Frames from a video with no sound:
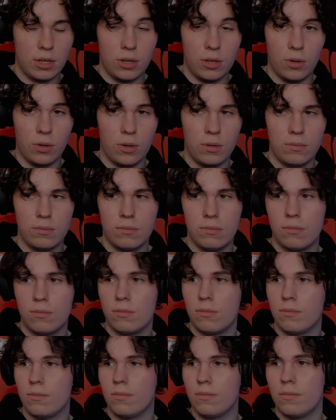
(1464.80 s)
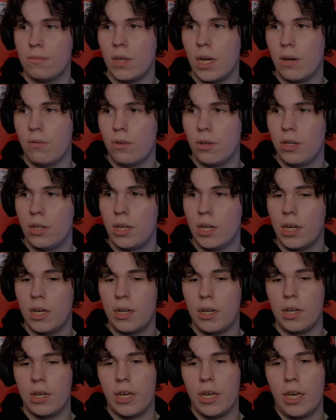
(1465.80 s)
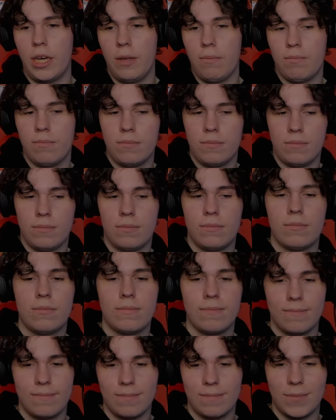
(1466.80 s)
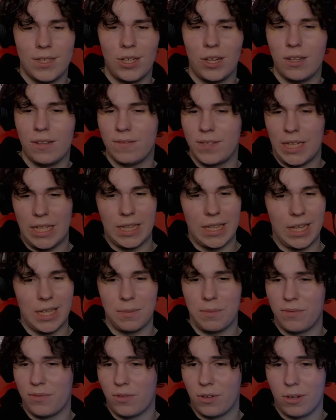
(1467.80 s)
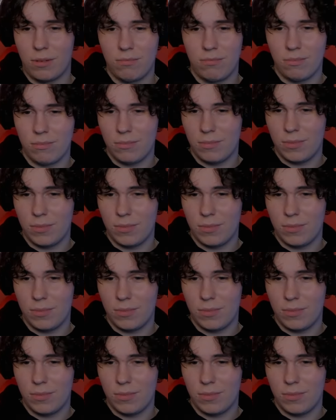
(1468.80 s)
Oh, I ruined it. Um, y'all have seen this before.